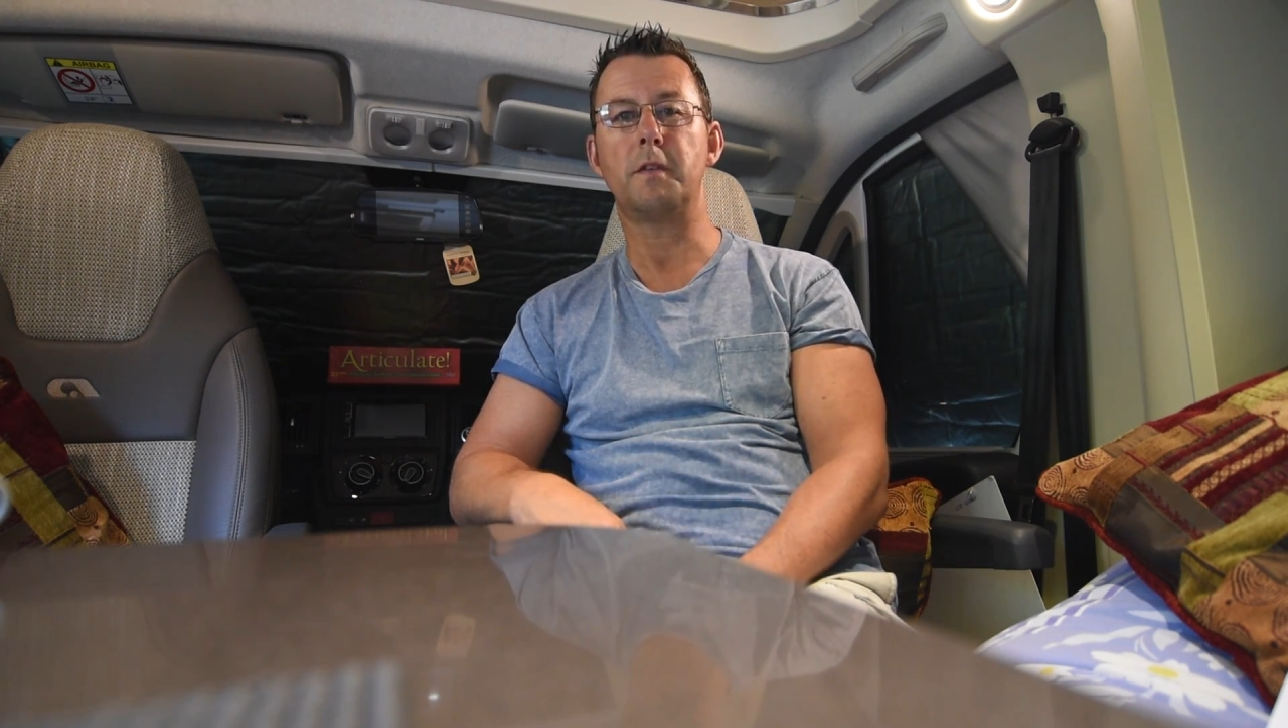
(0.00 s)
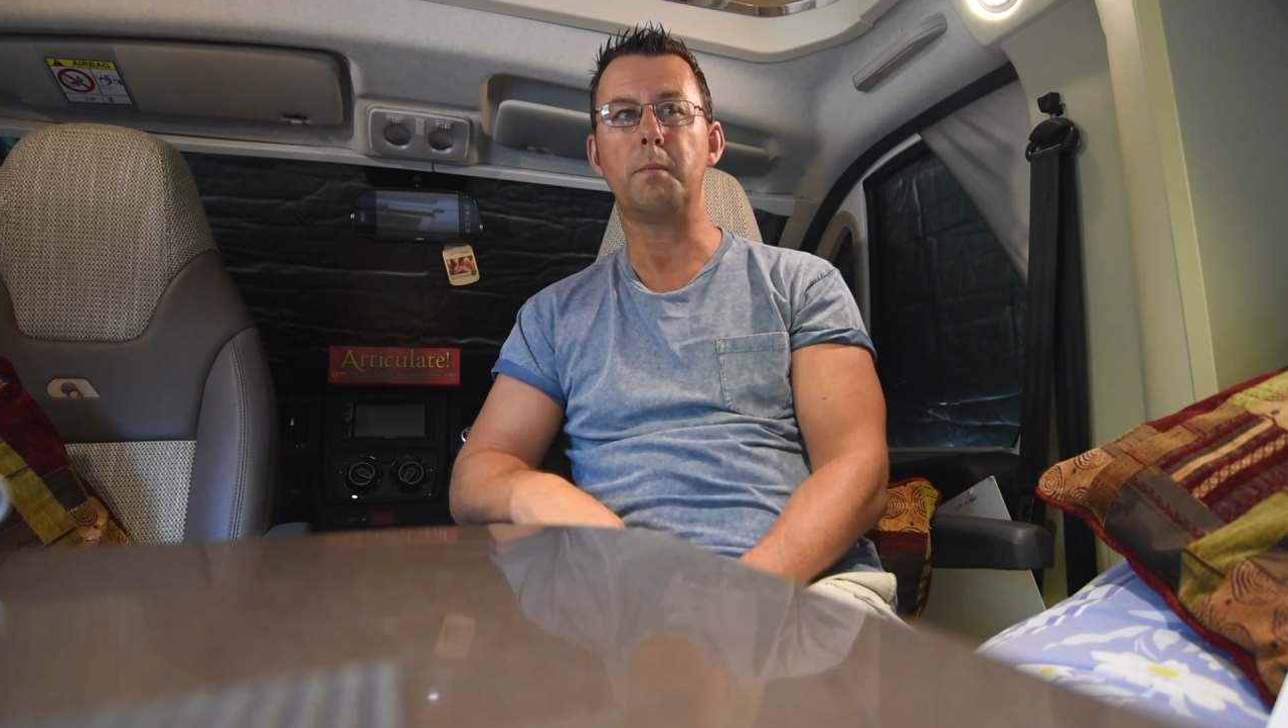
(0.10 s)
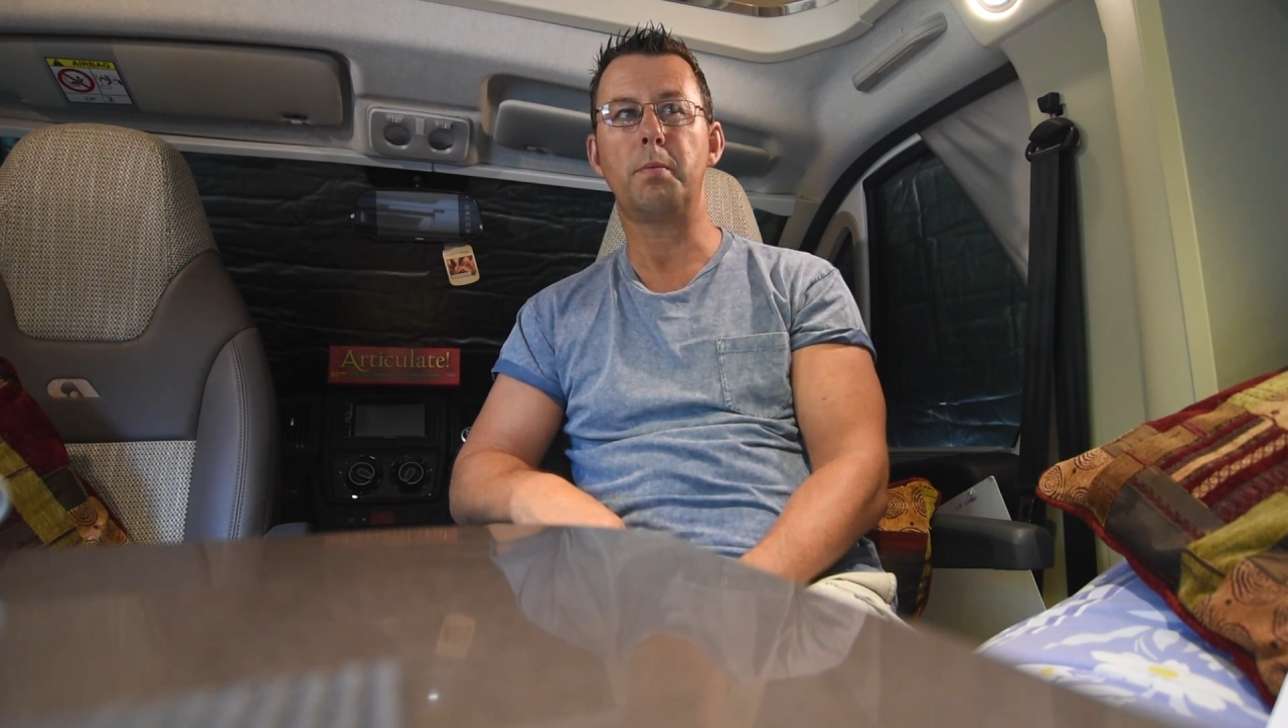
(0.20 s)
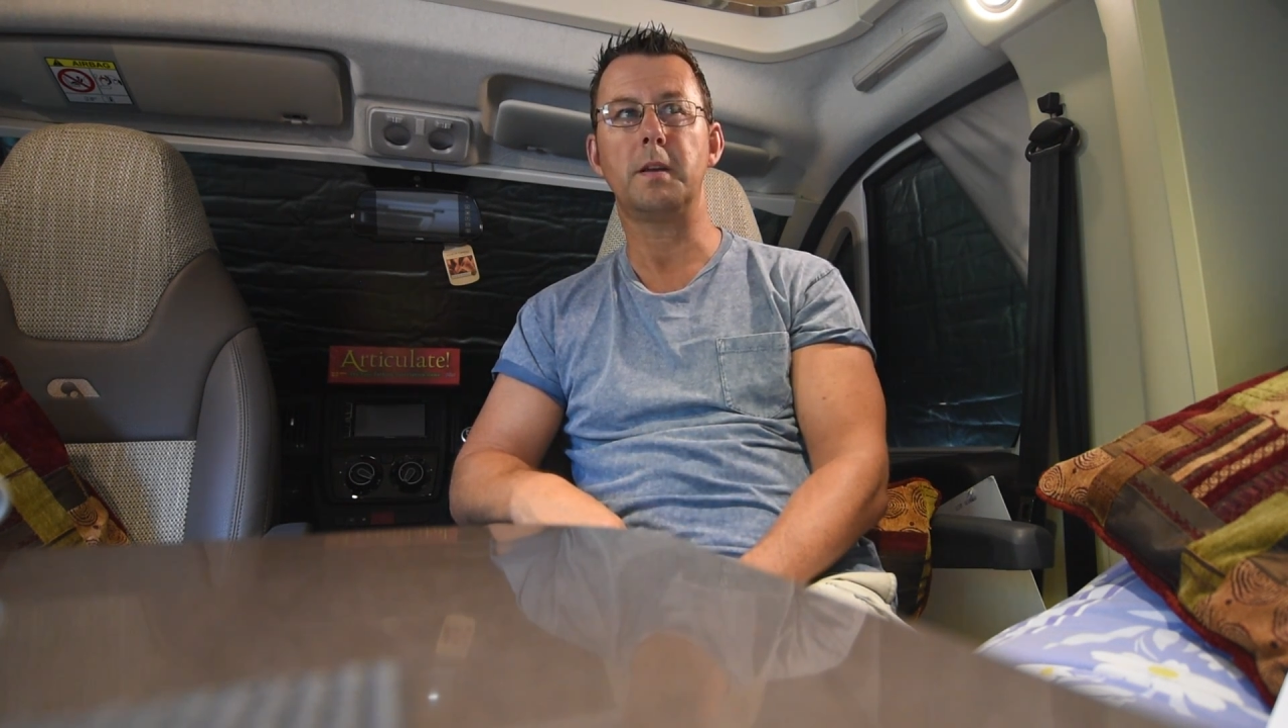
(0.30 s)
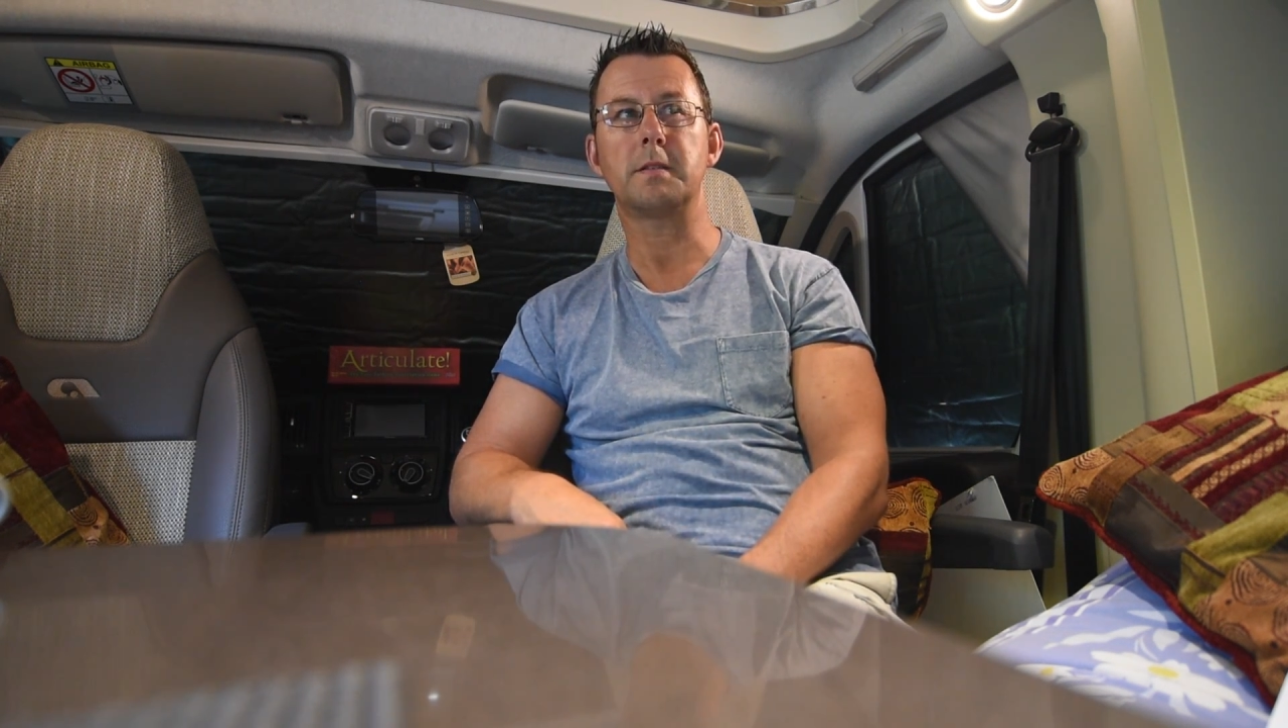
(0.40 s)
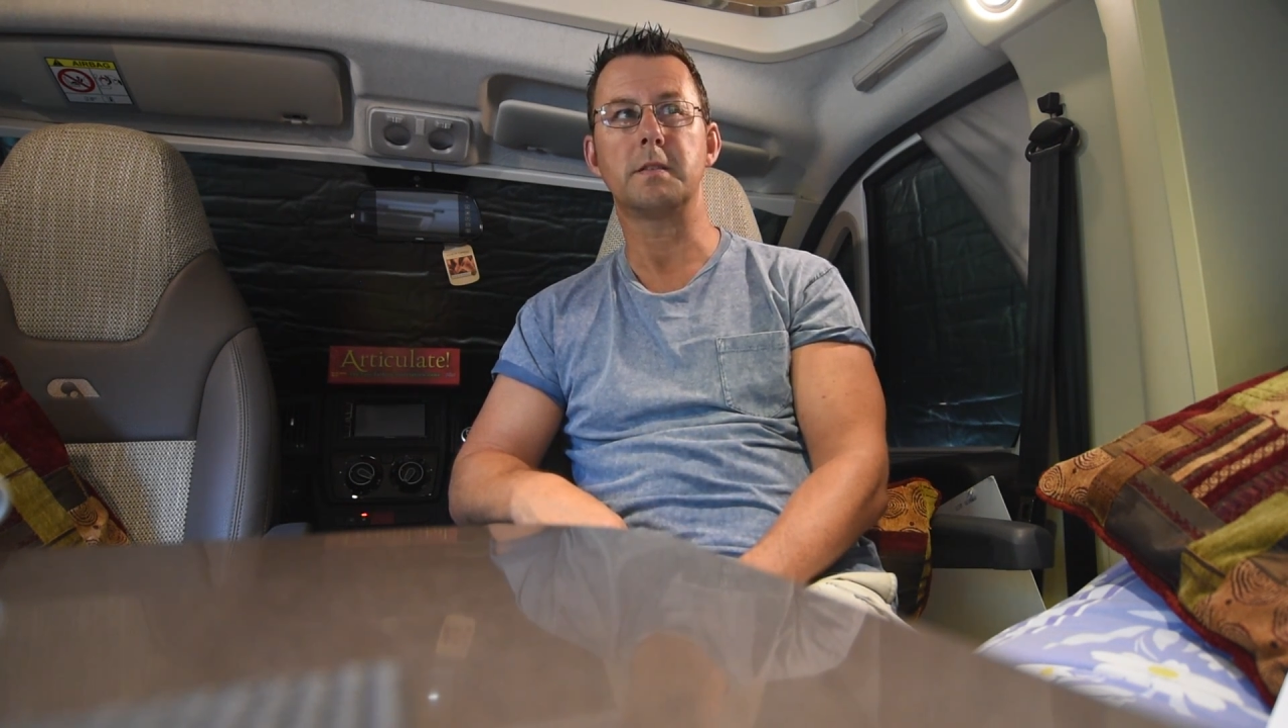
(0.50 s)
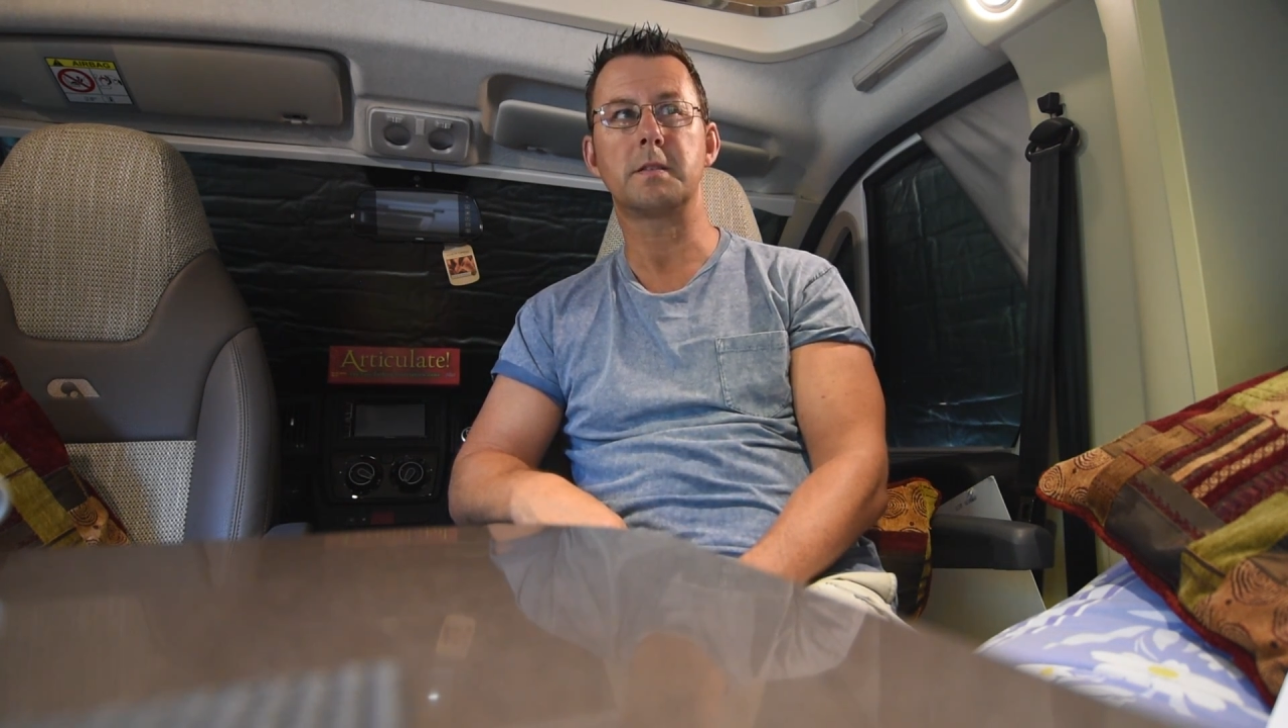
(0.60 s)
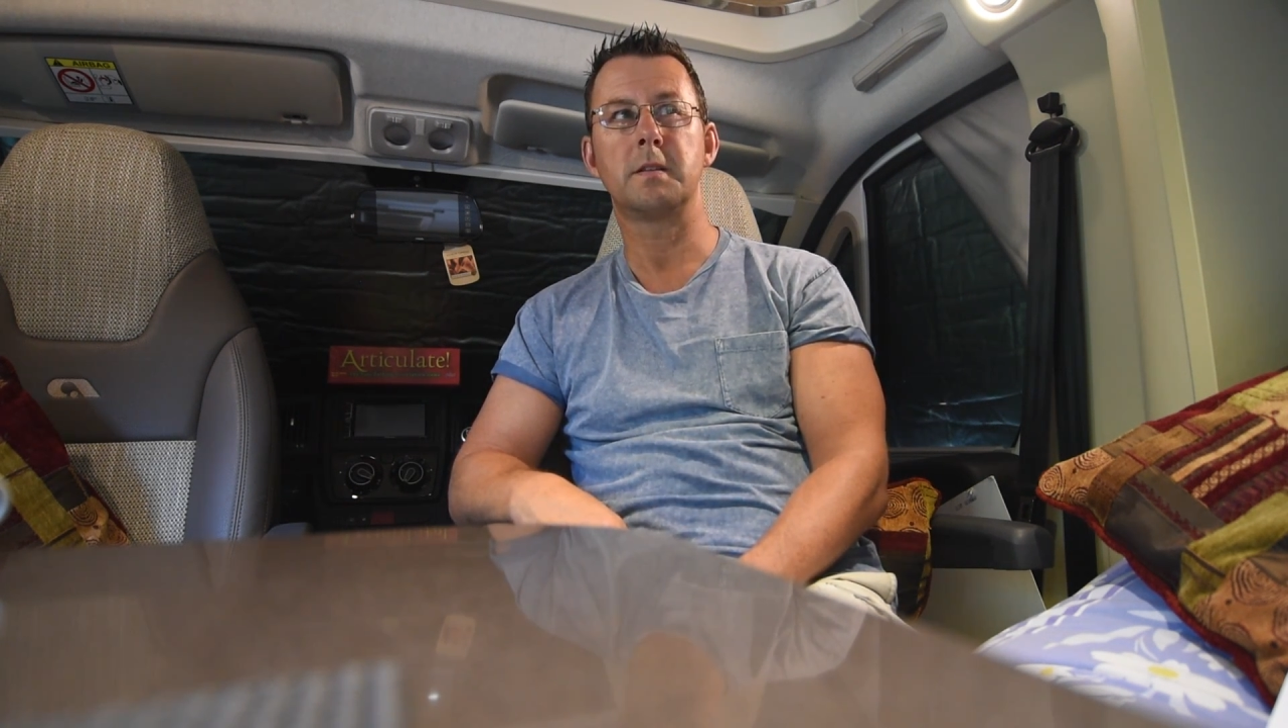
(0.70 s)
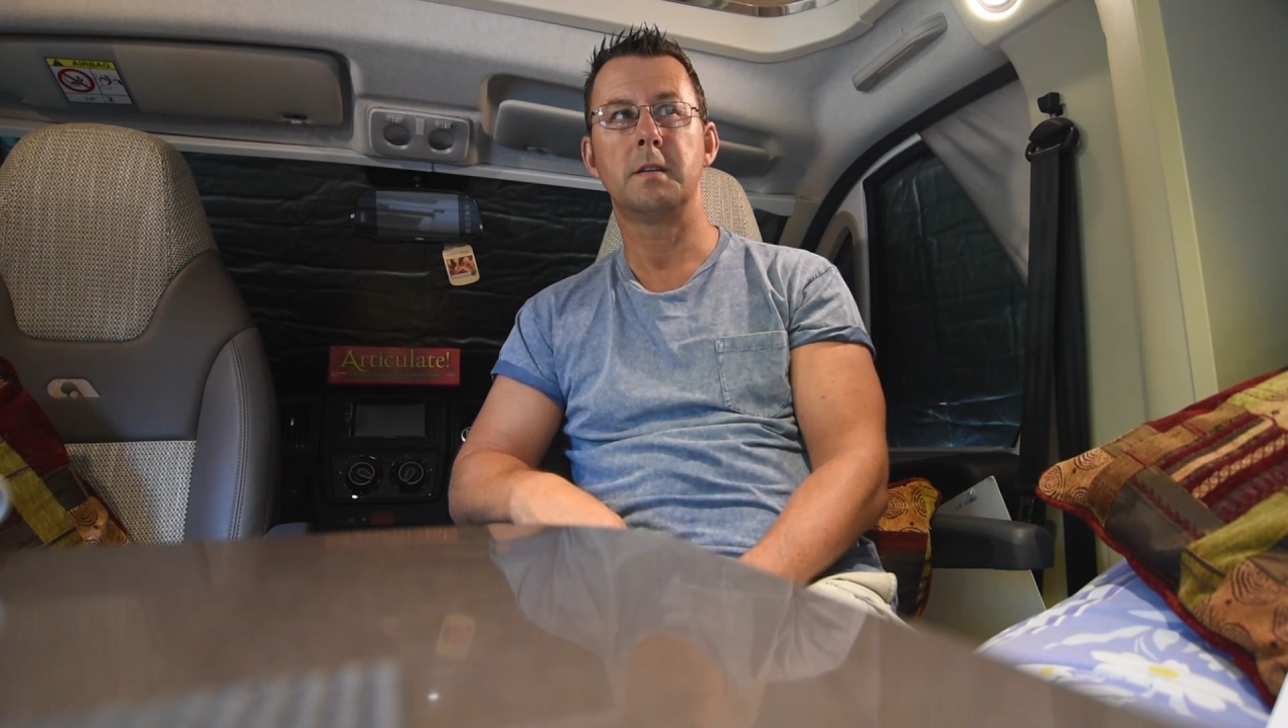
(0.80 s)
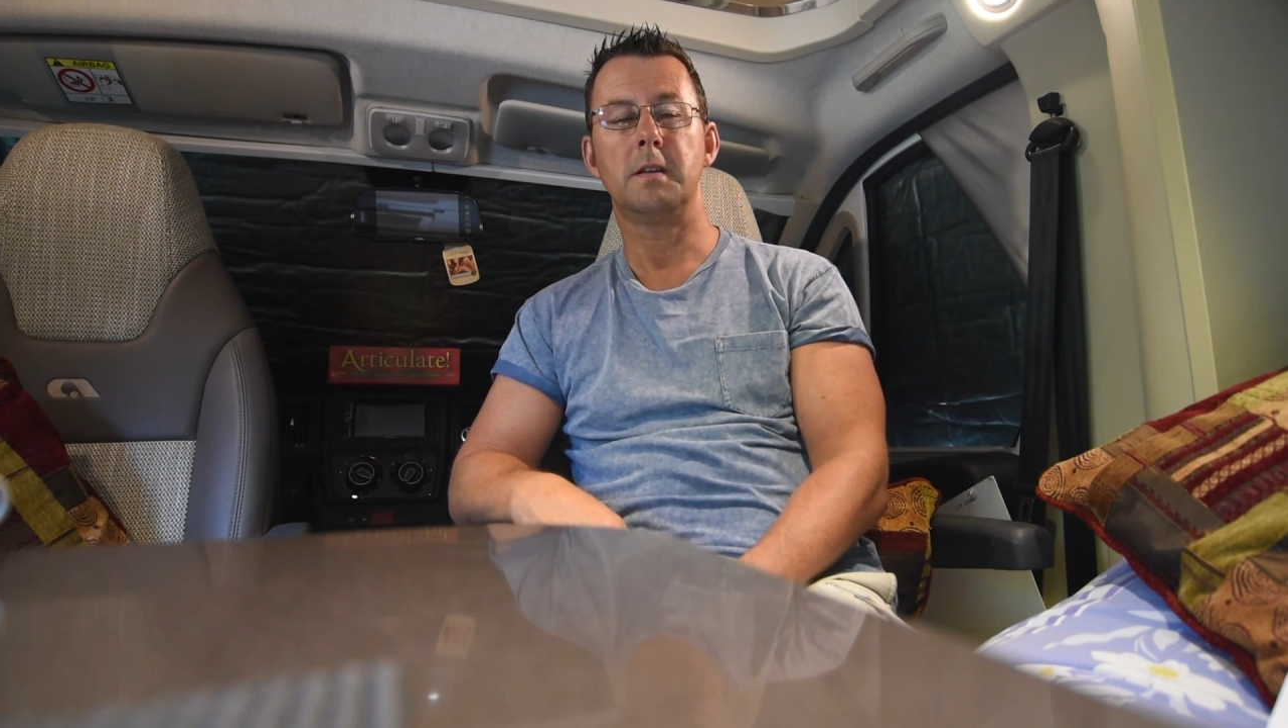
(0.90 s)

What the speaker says: a very pleasant